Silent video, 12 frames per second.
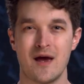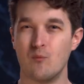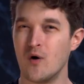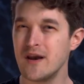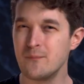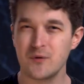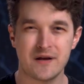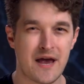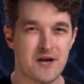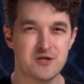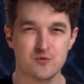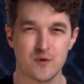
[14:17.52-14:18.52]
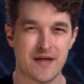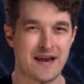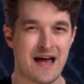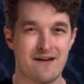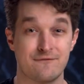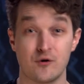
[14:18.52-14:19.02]
And what implications would that
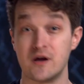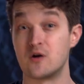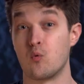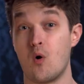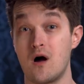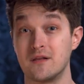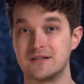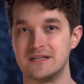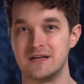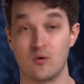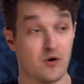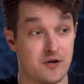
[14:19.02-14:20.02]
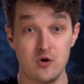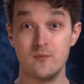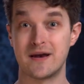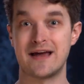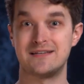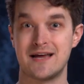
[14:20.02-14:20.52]
have for equality or
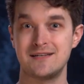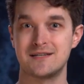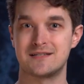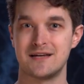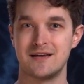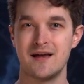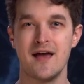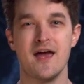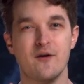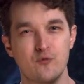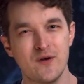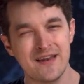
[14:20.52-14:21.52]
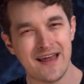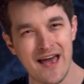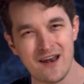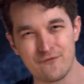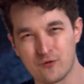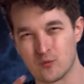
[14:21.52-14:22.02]
human identity? If we can
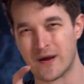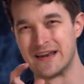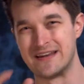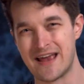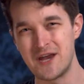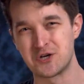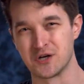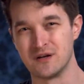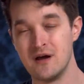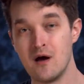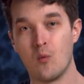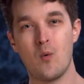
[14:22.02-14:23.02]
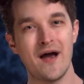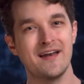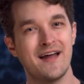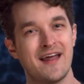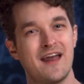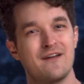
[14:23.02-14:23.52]
edit for radiation, why
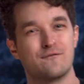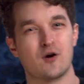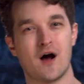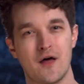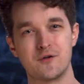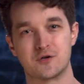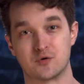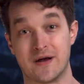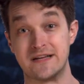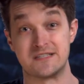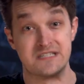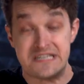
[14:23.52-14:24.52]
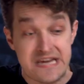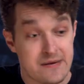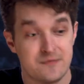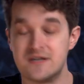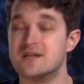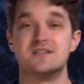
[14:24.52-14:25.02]
not edit for other traits
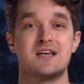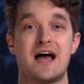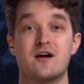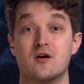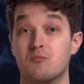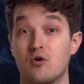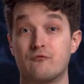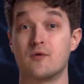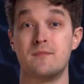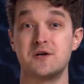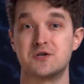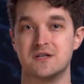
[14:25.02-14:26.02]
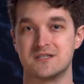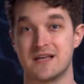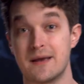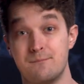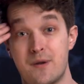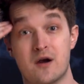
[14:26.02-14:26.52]
deemed desirable for missions,
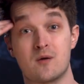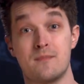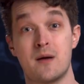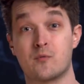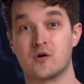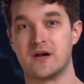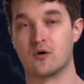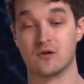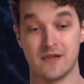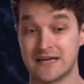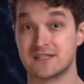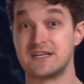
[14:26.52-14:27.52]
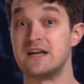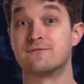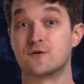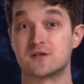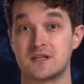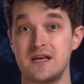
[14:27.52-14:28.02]
like better memory or less need
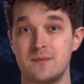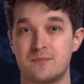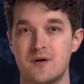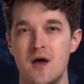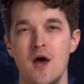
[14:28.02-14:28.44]
for sleep?